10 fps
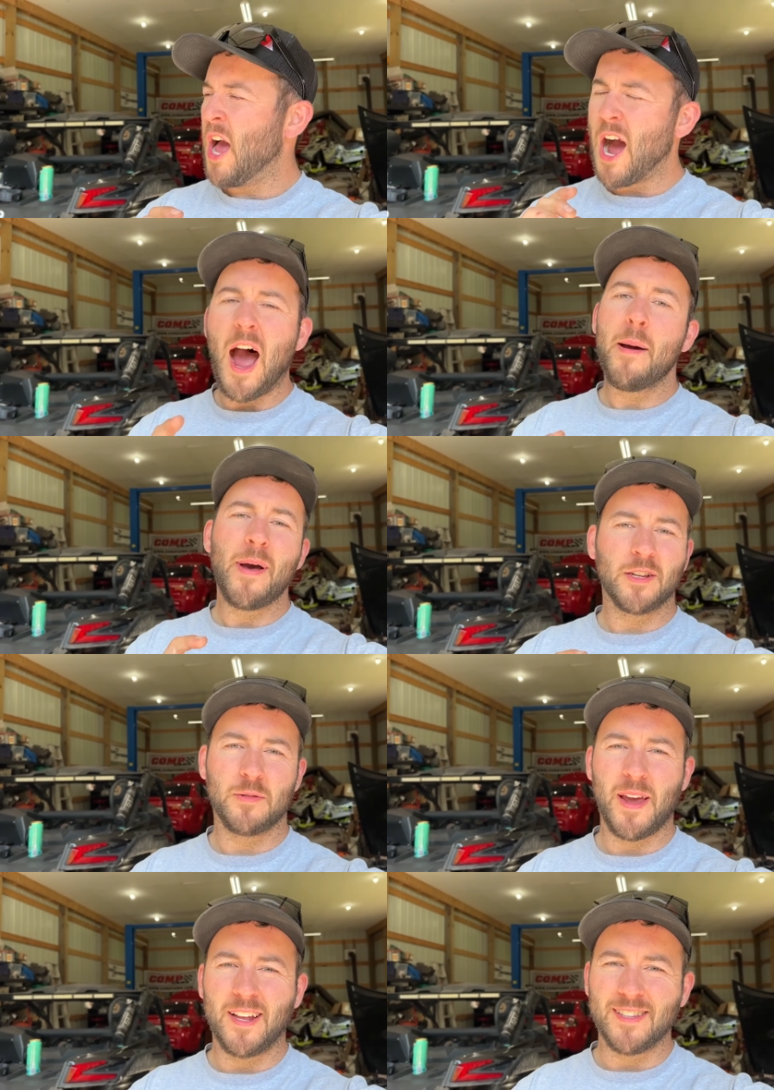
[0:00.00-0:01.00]
I'm
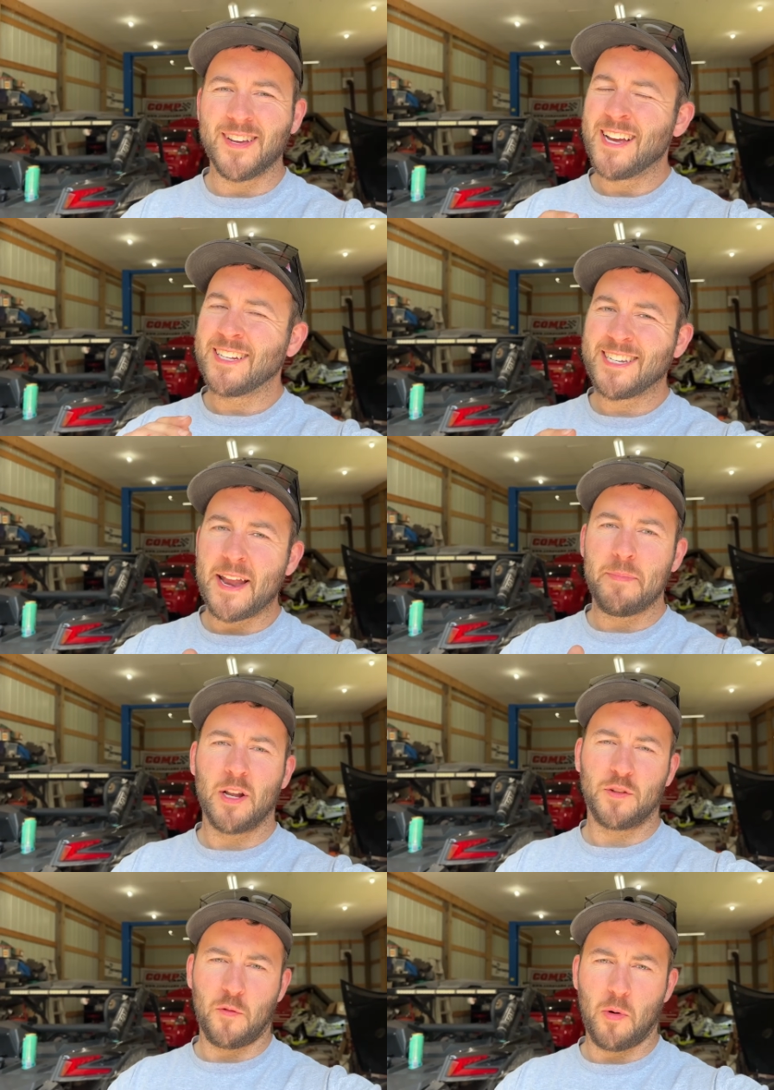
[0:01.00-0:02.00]
estimating 10
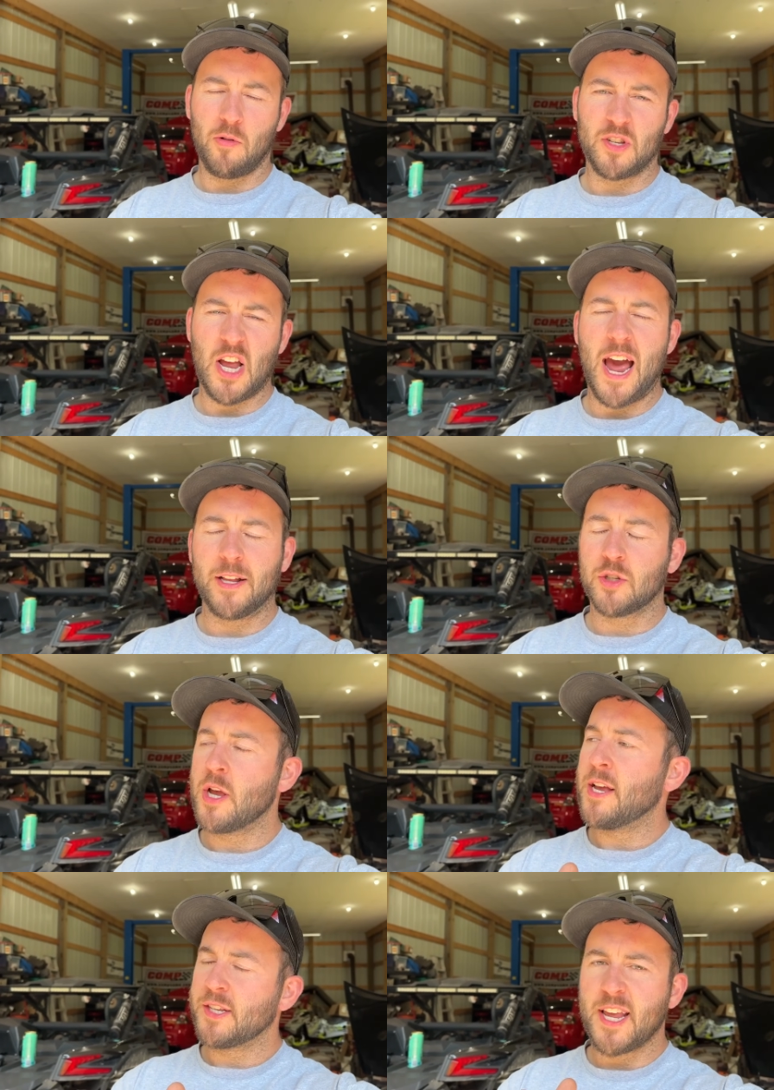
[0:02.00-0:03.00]
minutes for both sides.
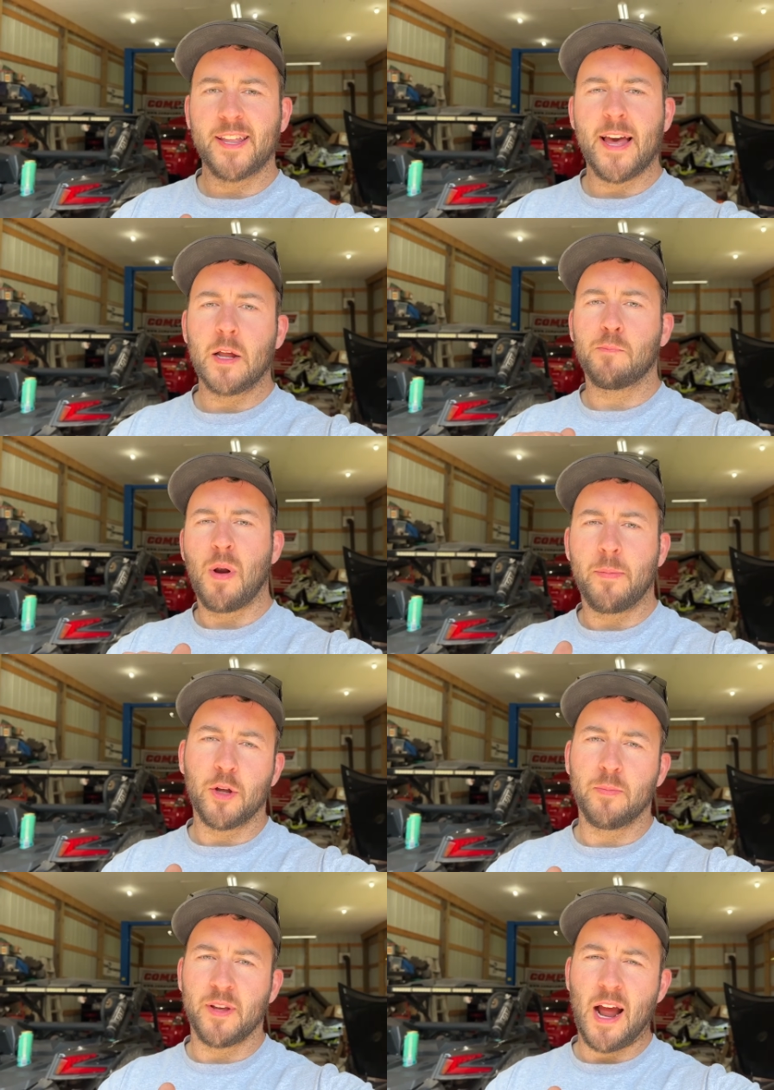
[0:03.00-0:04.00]
Saying that, probably going
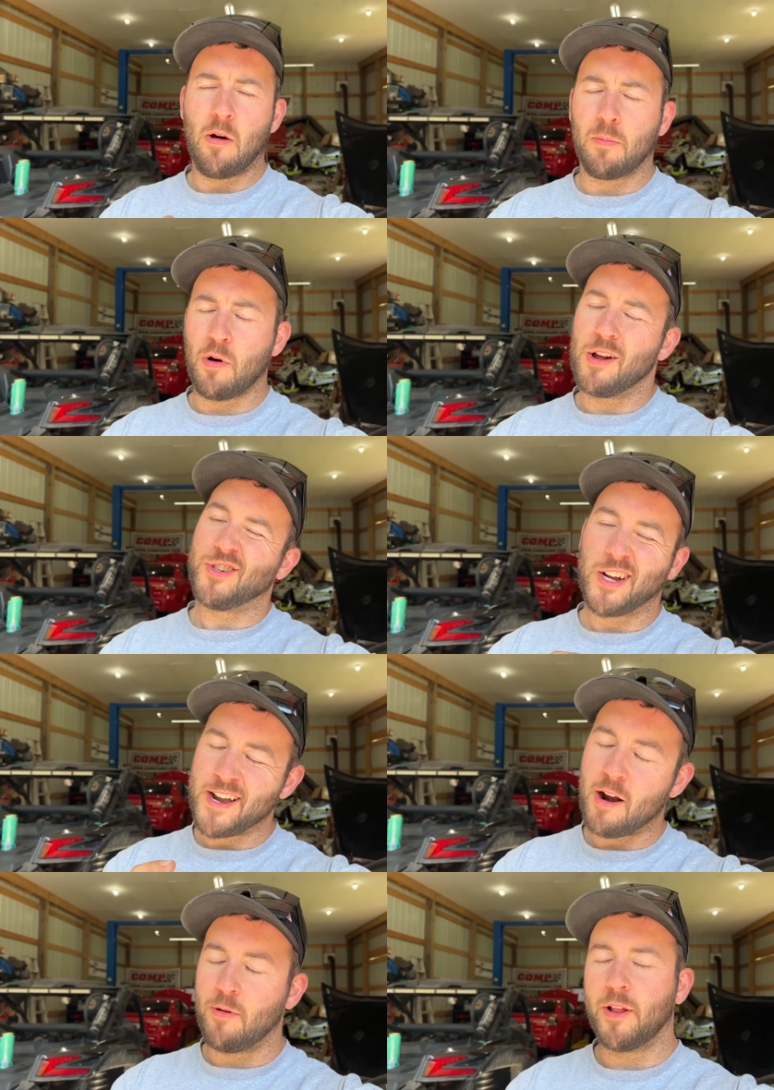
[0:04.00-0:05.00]
to be an hour project.
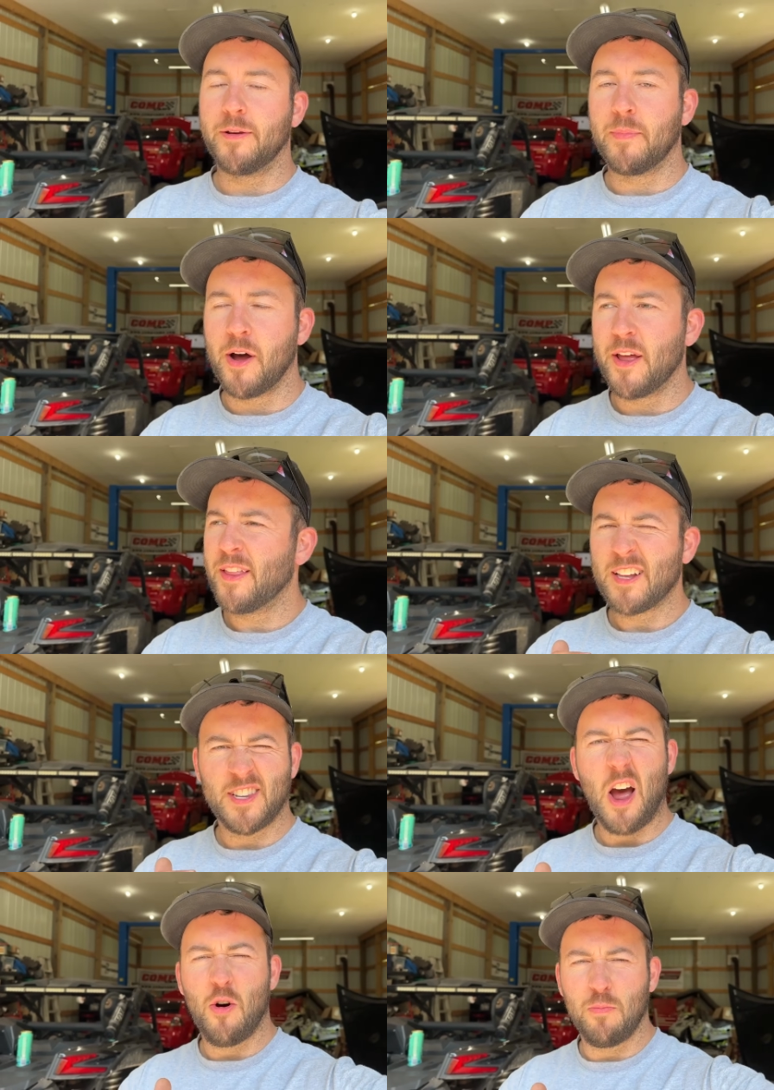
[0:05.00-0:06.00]
Not really, but that's
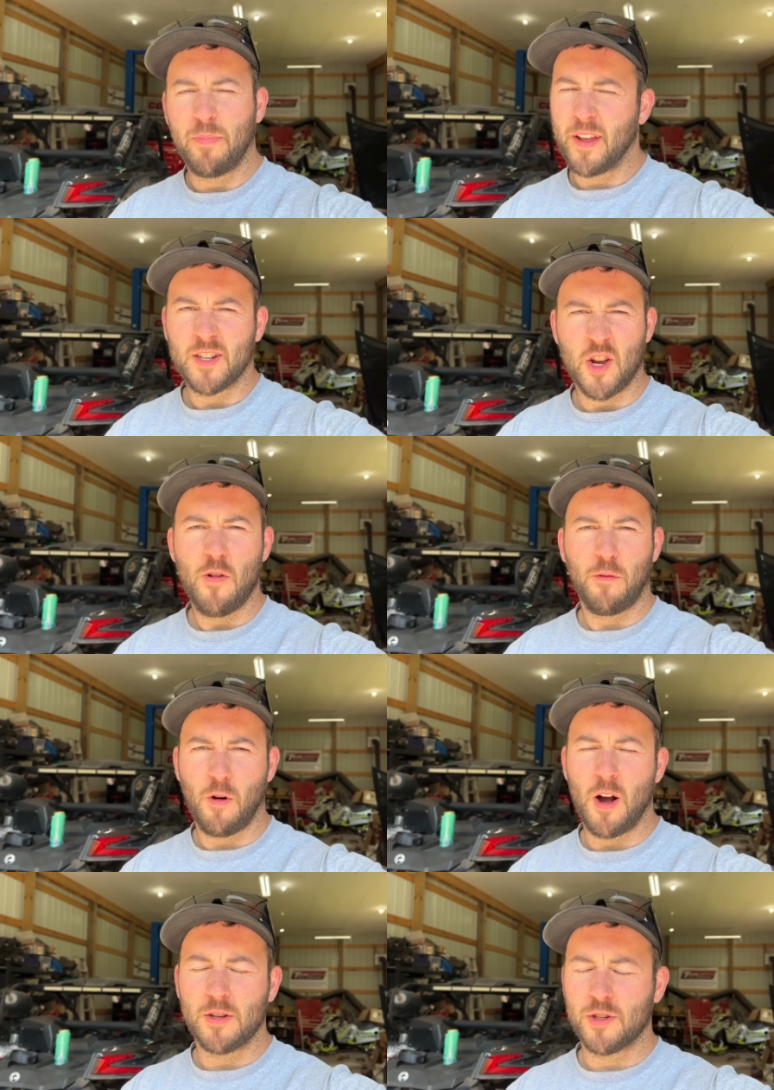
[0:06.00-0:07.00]
how things go for
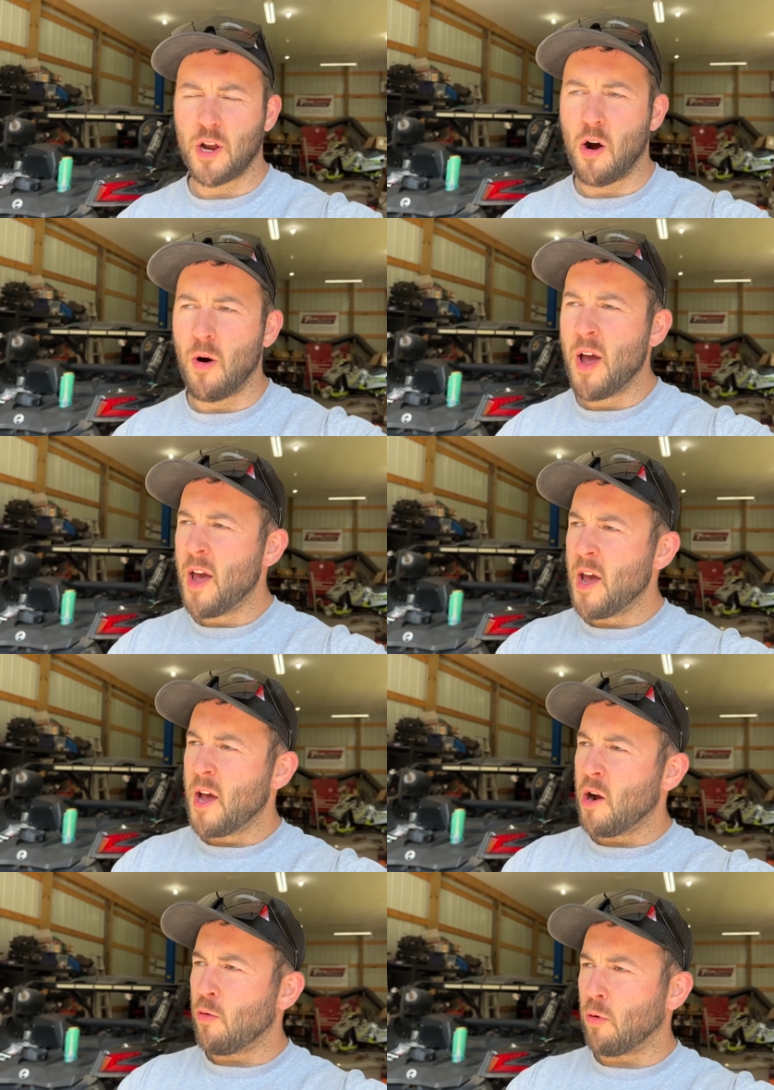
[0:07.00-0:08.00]
us. So
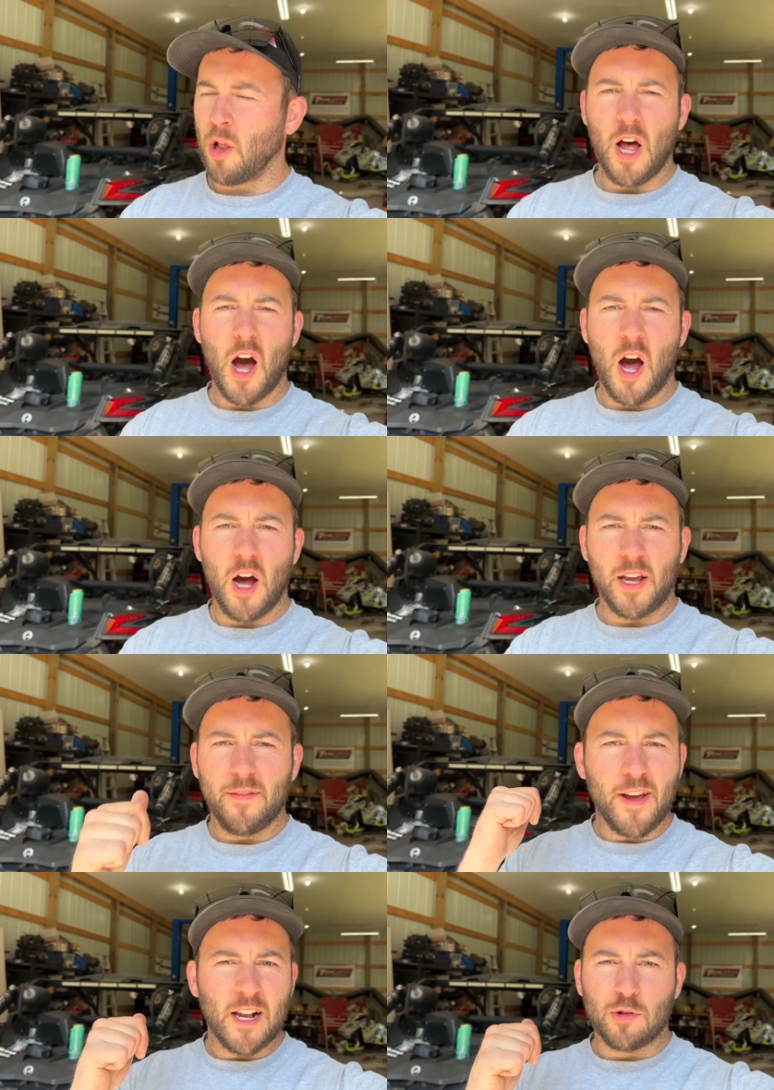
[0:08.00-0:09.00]
we'll give
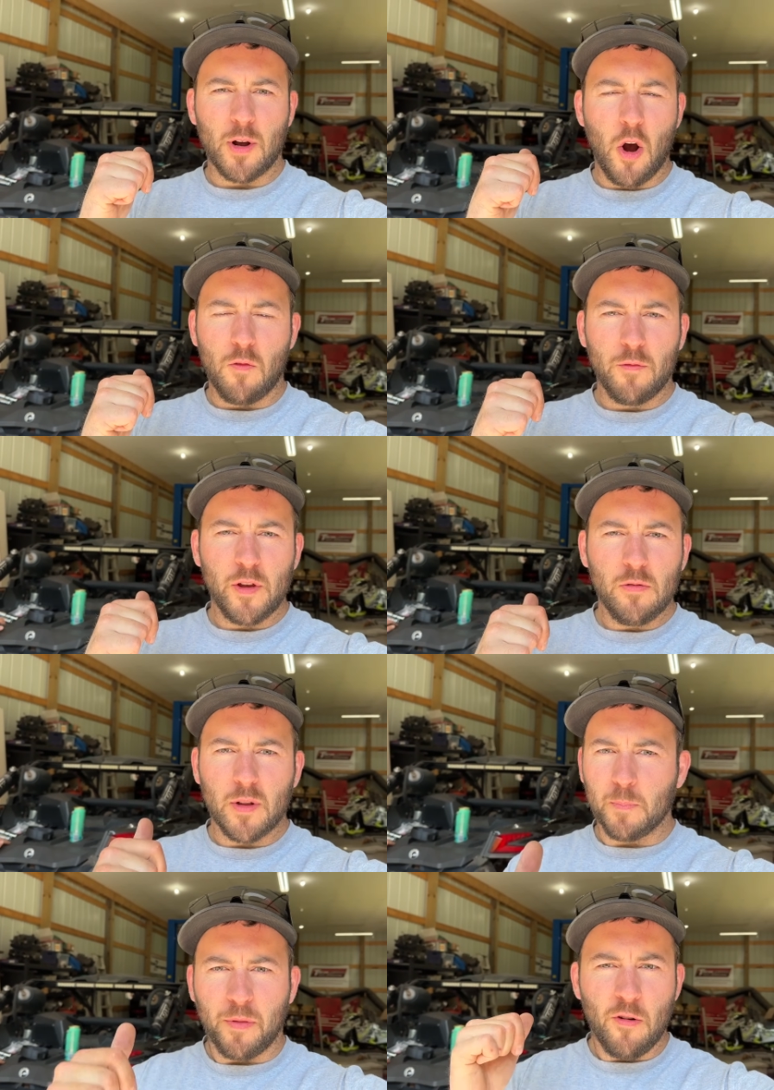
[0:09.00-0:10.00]
you guys a quick overview
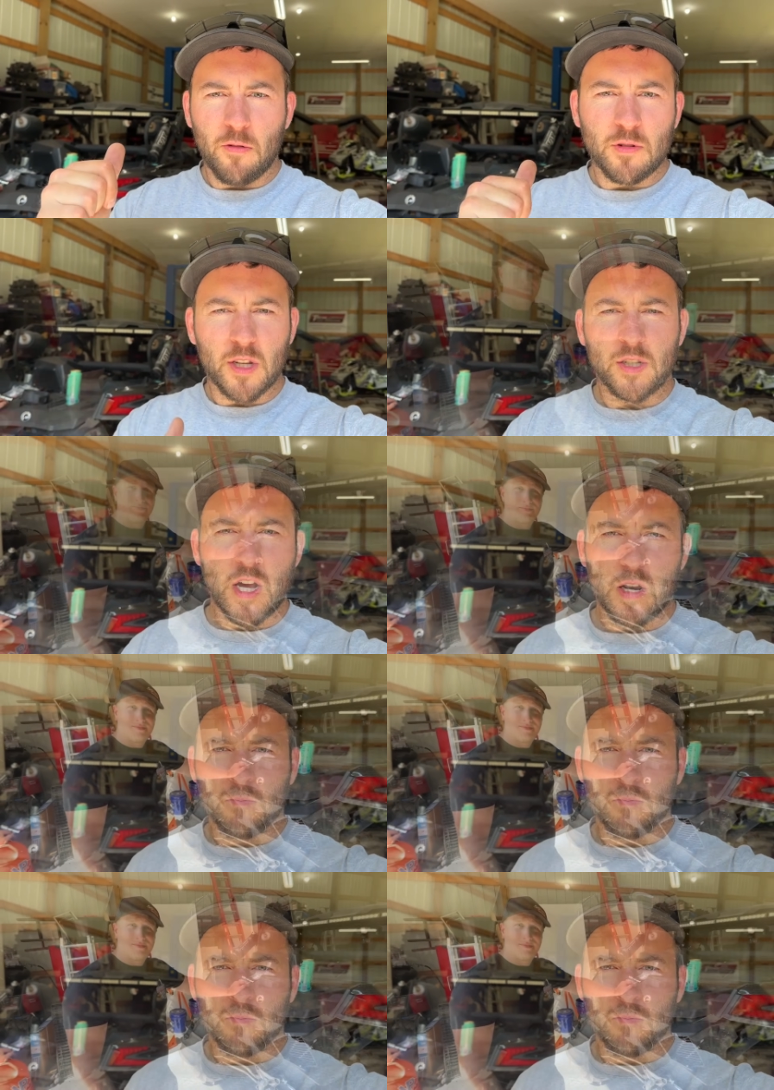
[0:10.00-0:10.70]
and throw those things on.